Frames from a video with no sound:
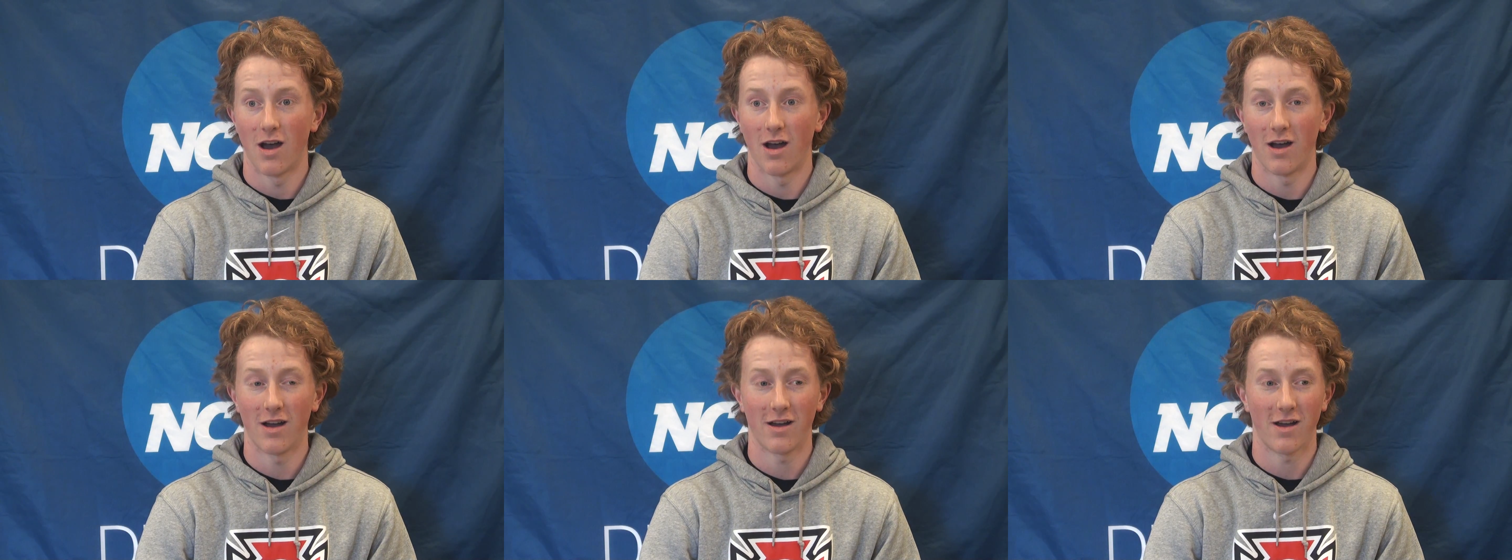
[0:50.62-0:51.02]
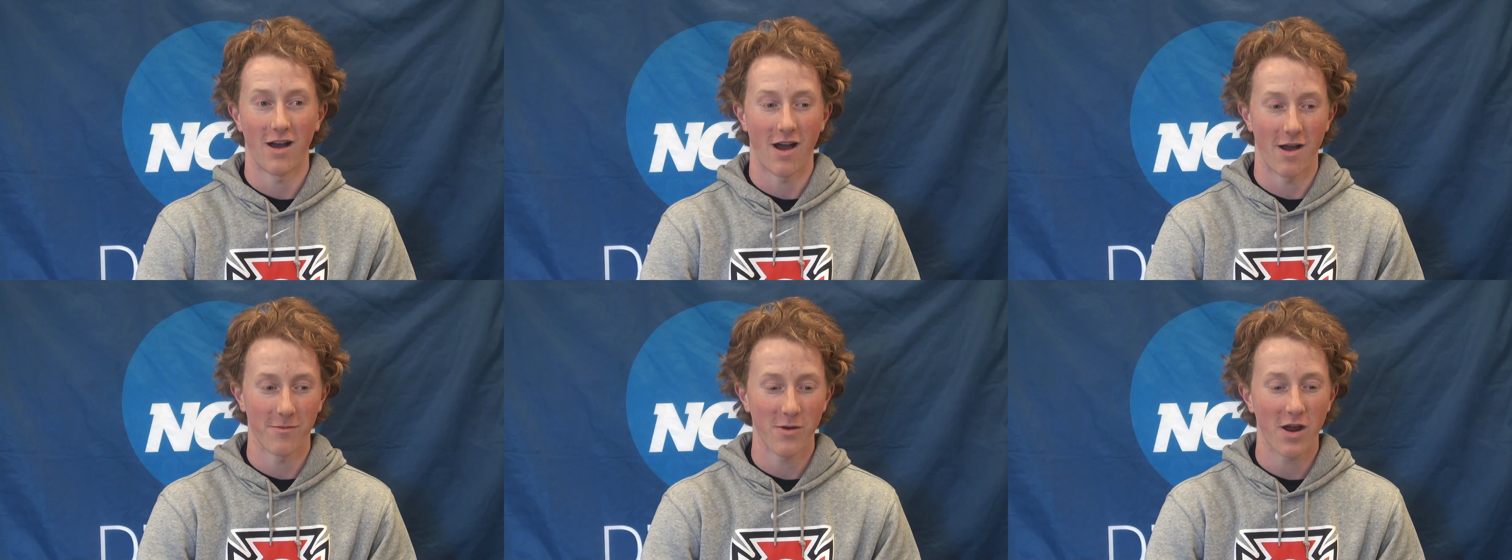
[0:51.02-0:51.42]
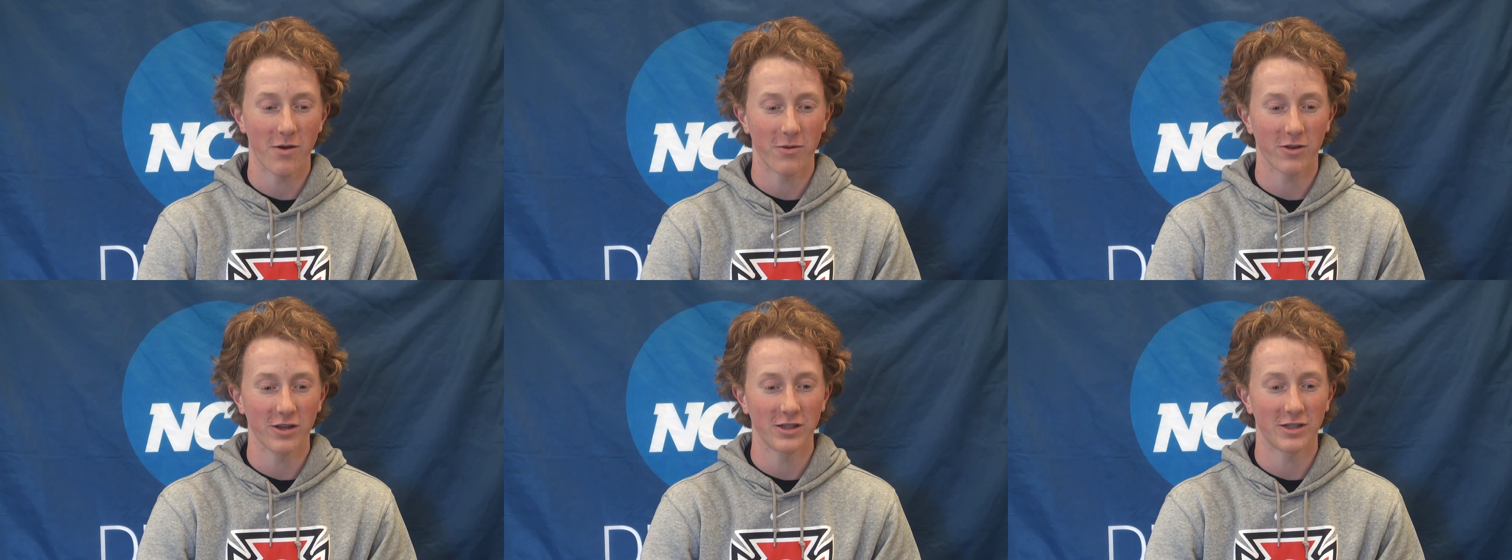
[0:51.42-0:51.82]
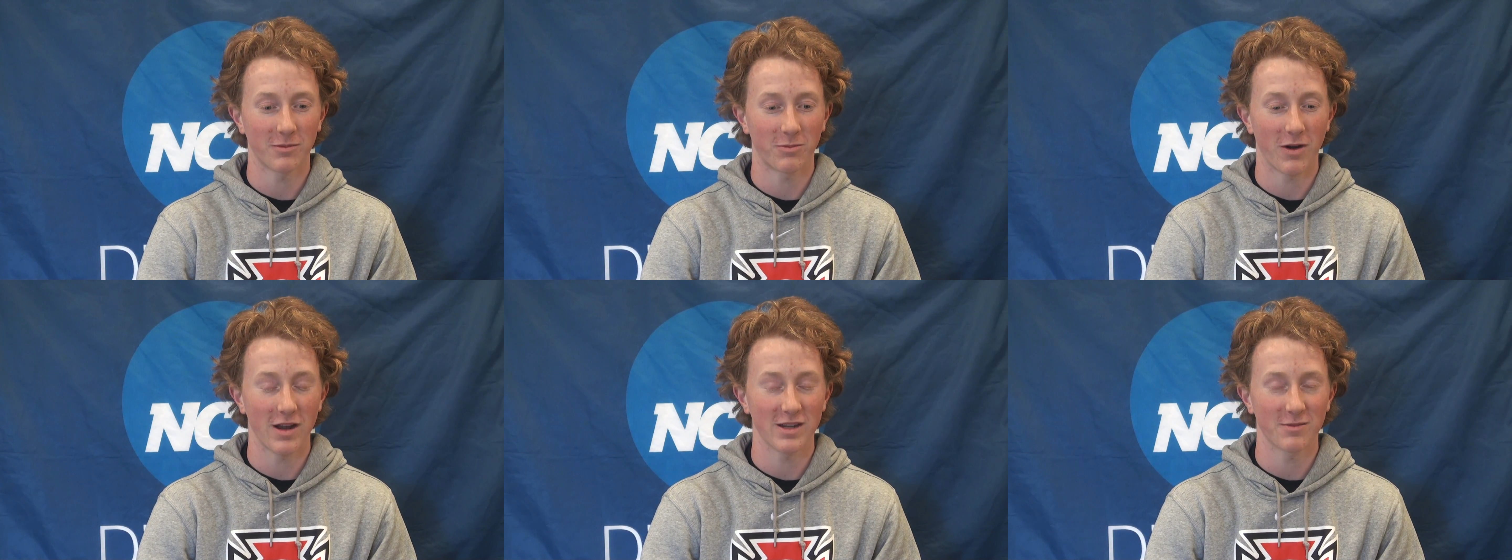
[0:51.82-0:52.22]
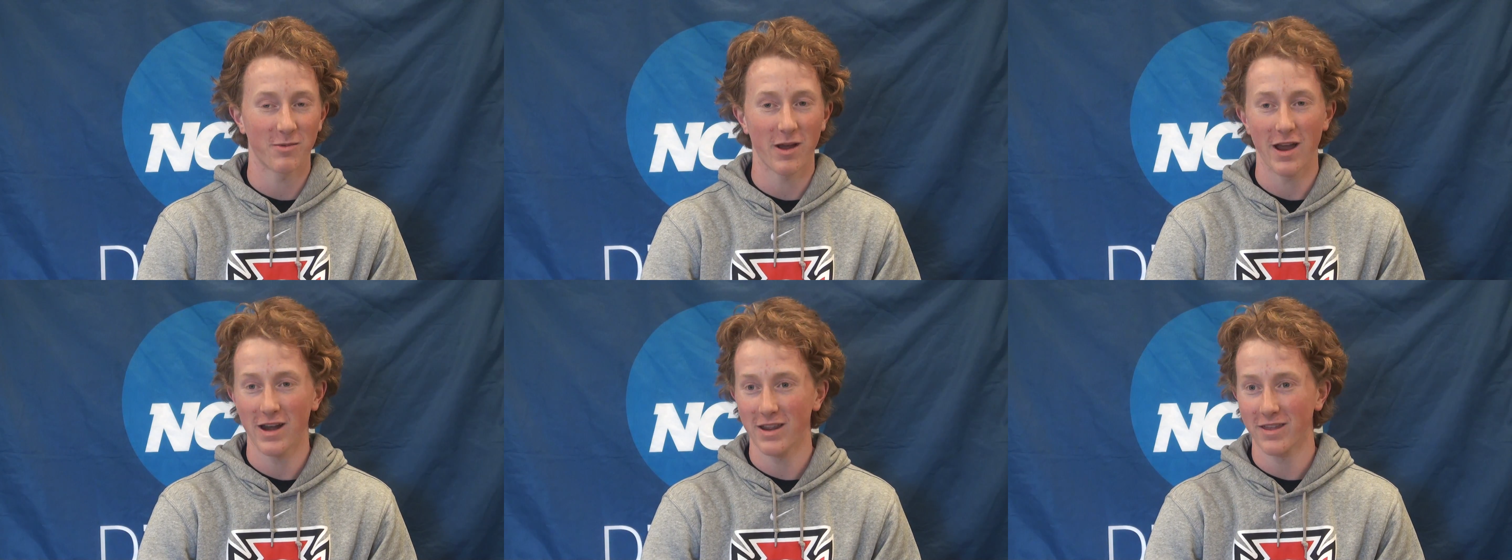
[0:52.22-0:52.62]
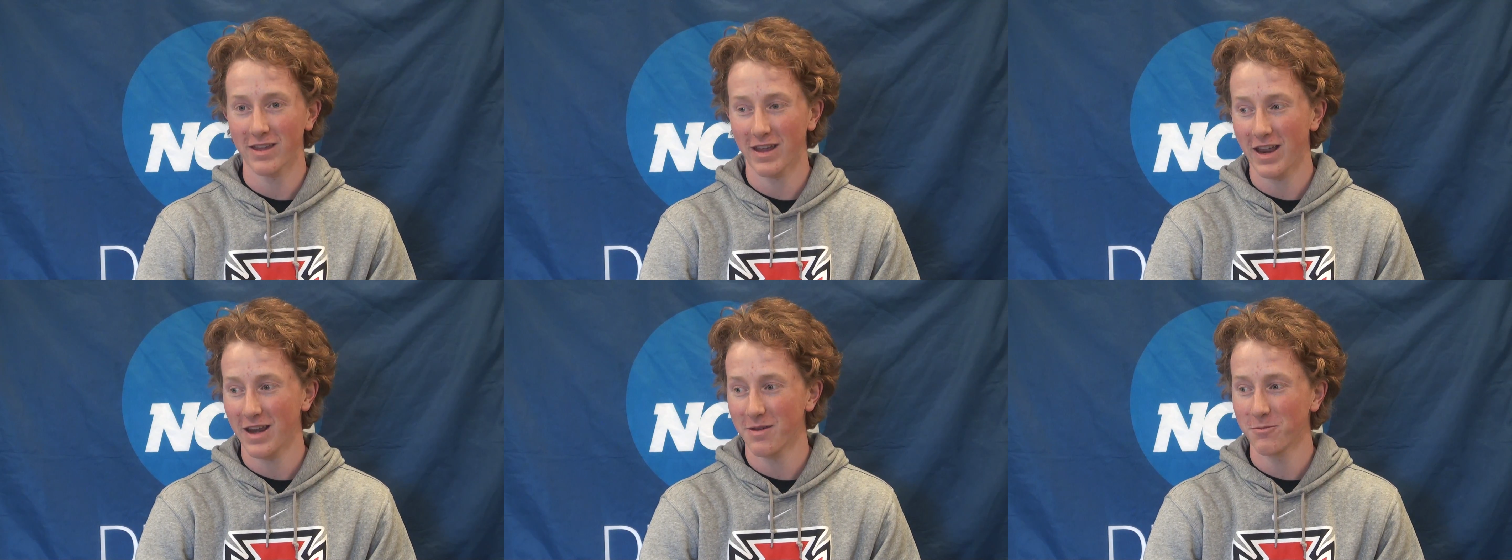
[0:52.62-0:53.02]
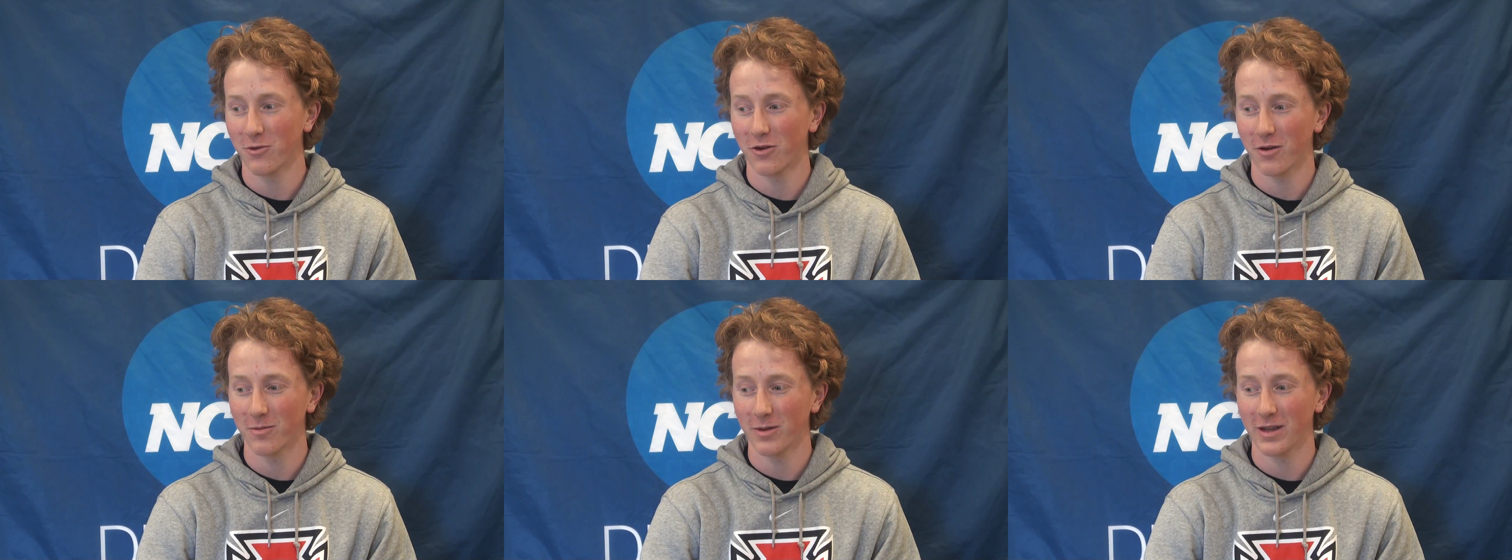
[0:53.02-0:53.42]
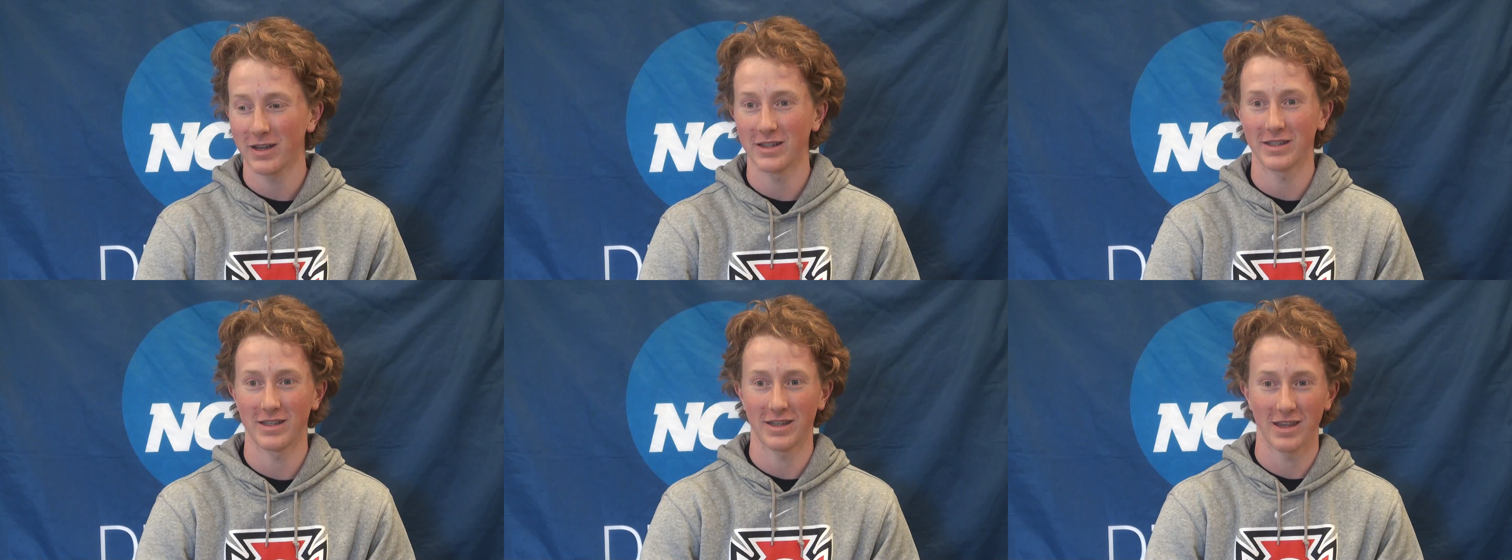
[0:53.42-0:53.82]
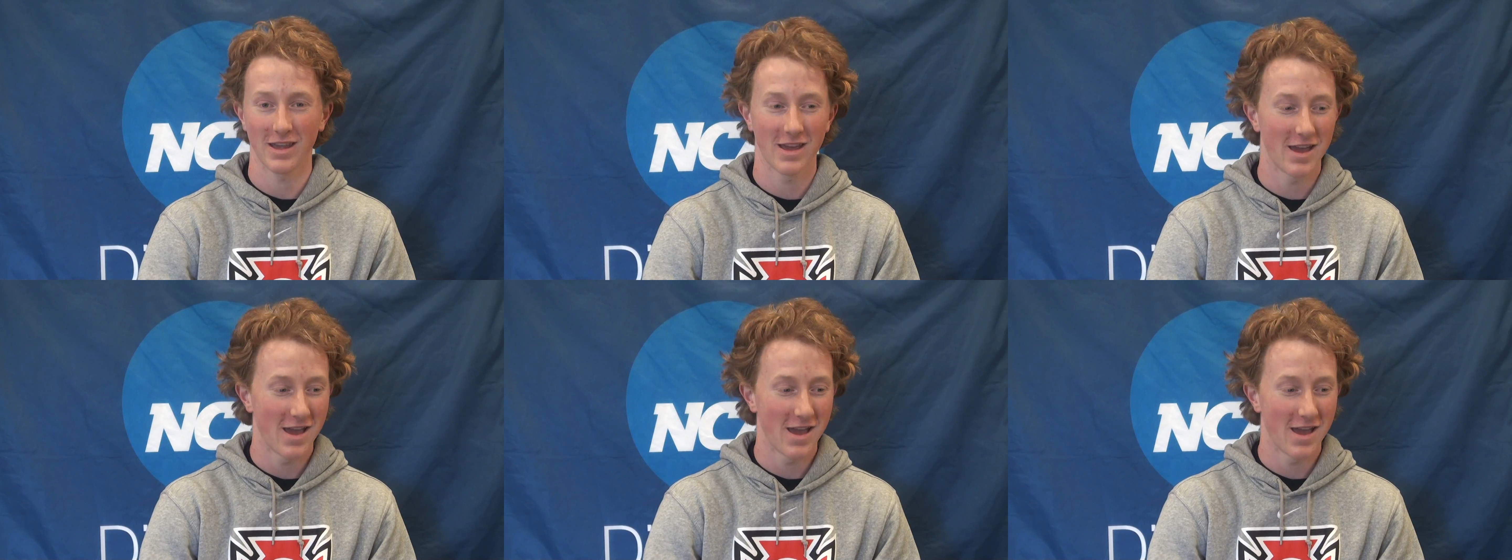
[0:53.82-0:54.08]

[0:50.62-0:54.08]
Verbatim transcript: Uh, I'm not really surprised by anything anymore because,